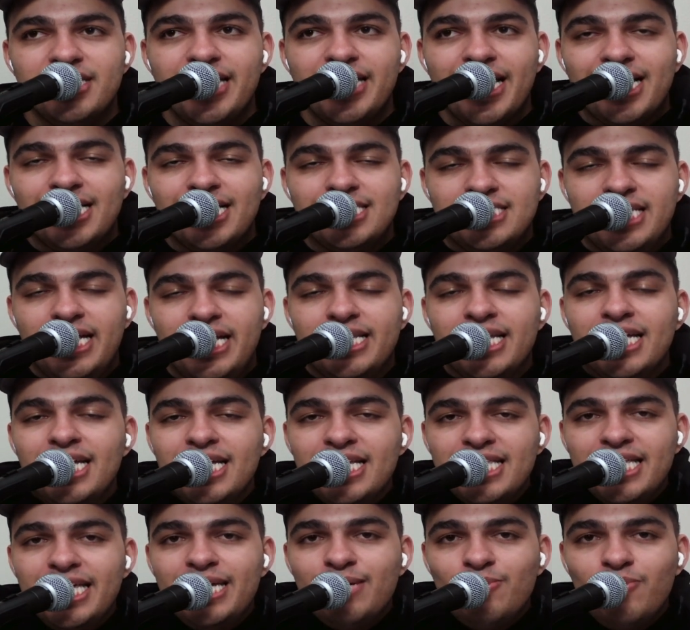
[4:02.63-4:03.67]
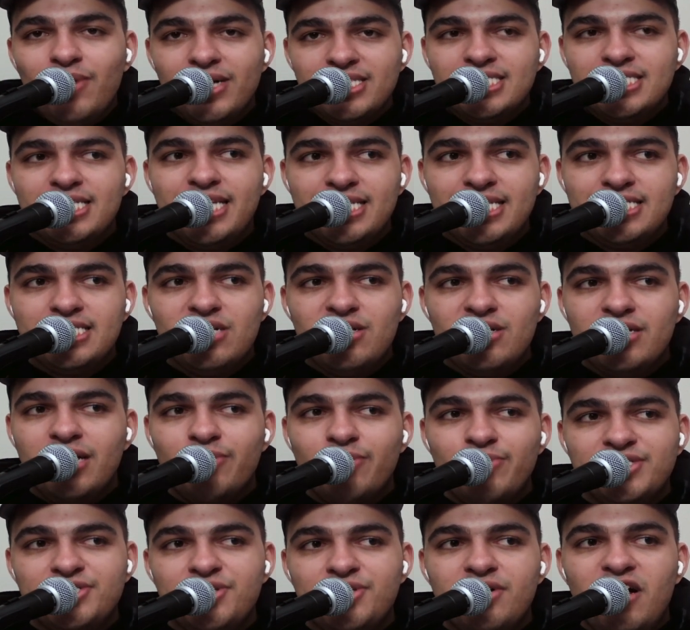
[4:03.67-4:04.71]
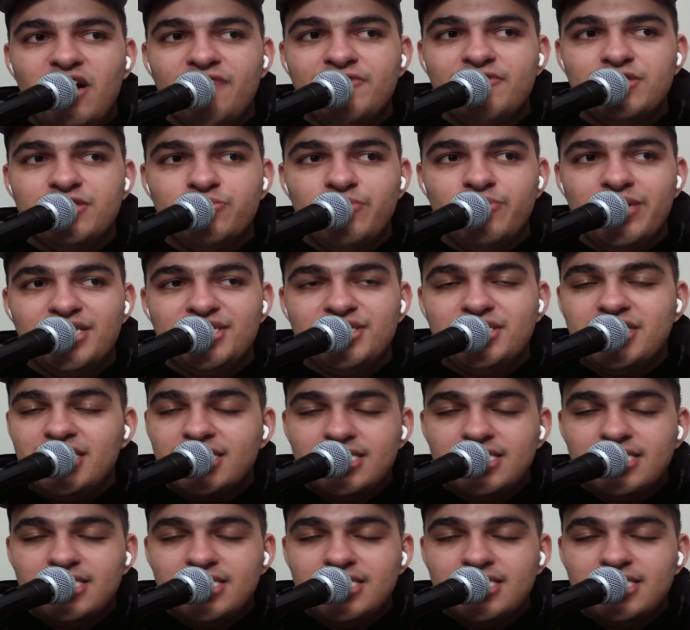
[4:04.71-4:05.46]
And like I said, it wasn't necessarily that we turned off the switch.